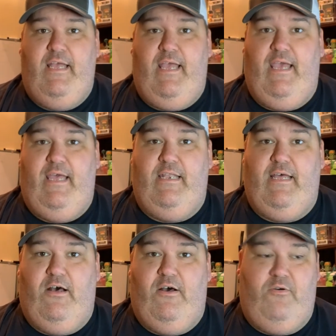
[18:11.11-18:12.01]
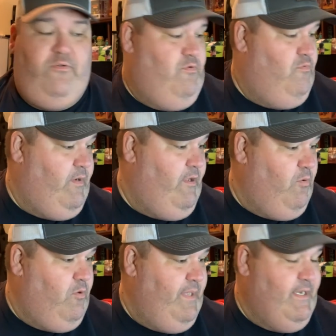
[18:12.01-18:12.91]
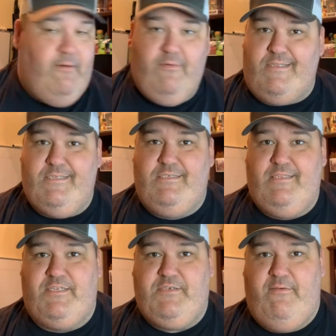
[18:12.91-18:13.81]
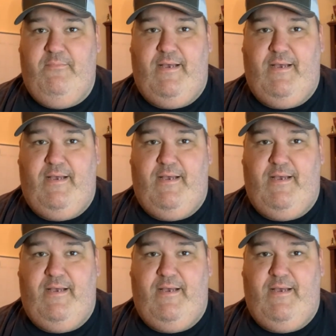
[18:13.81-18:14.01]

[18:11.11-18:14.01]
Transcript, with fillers: And uh, we will be done with this. Thanks for coming